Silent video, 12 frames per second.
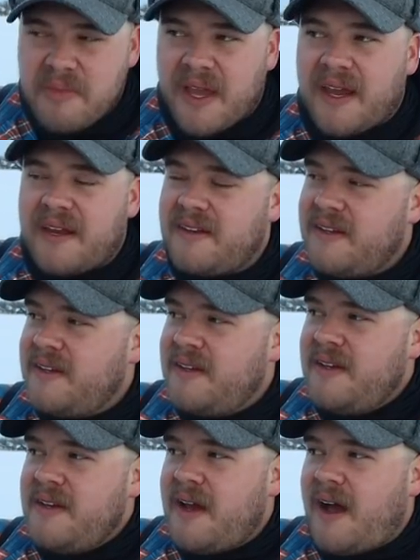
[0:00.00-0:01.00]
bait,
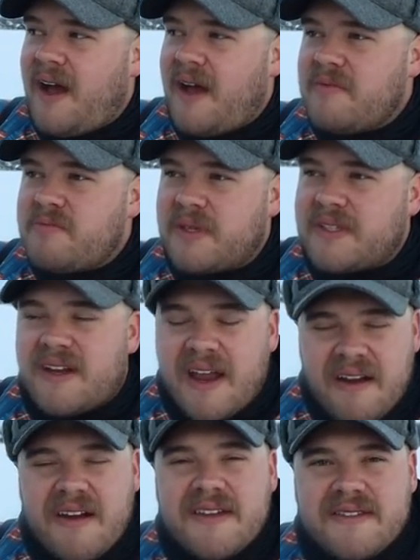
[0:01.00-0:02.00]
but they're
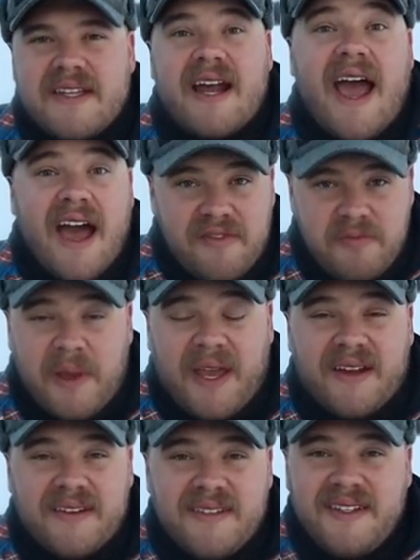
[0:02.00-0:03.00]
areas that have
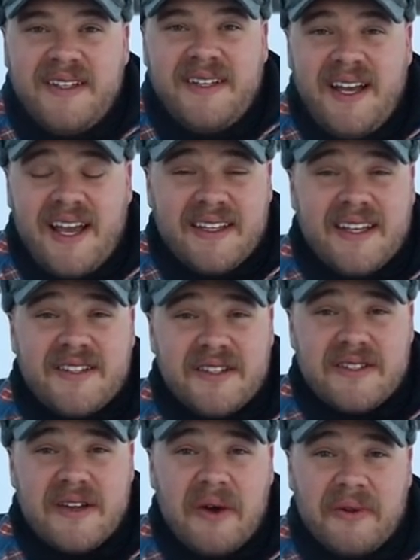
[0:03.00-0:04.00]
bait, and they
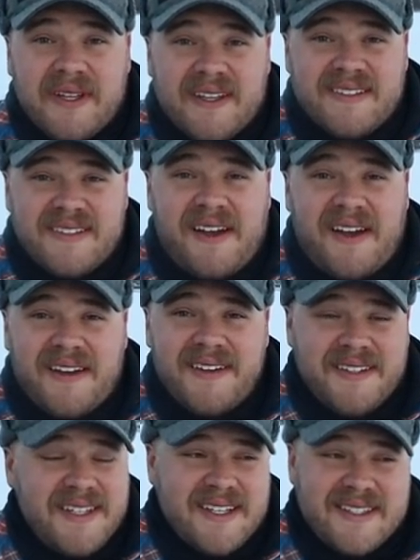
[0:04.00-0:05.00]
just know that
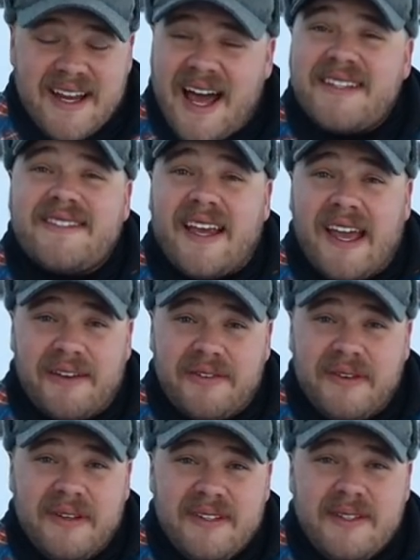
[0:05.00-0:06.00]
it's not safe
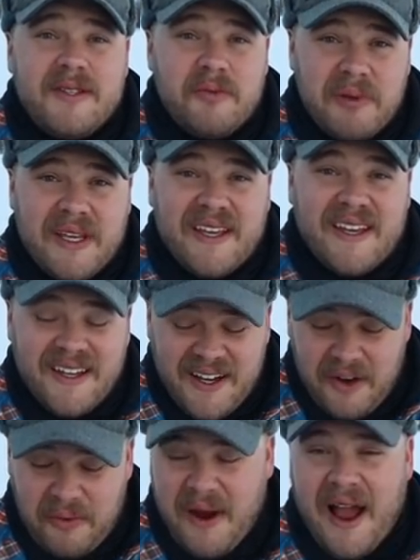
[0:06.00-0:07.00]
to be
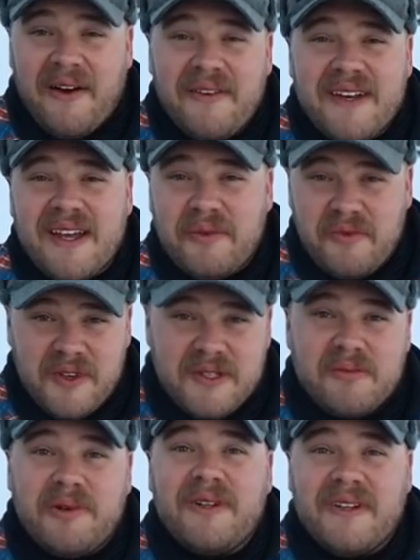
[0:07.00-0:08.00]
around and
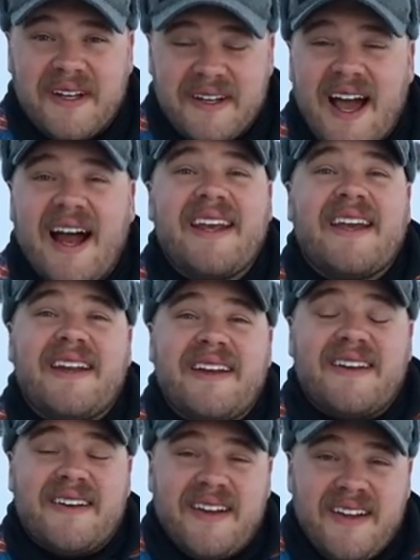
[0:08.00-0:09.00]
visible and not
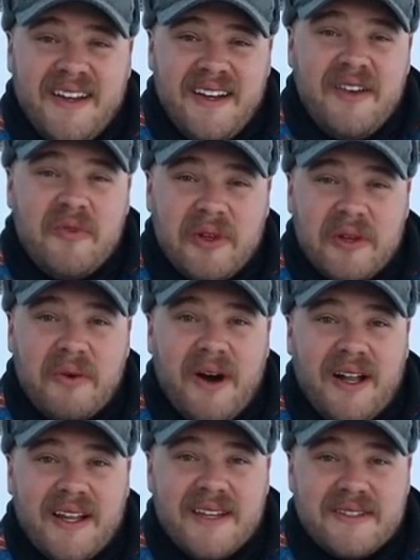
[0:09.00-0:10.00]
hidden when the
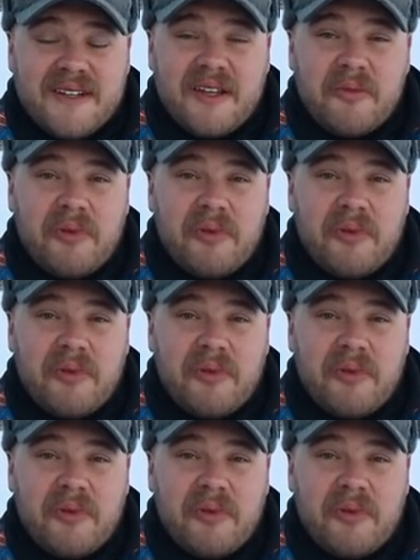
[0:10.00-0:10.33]
walleyes are on the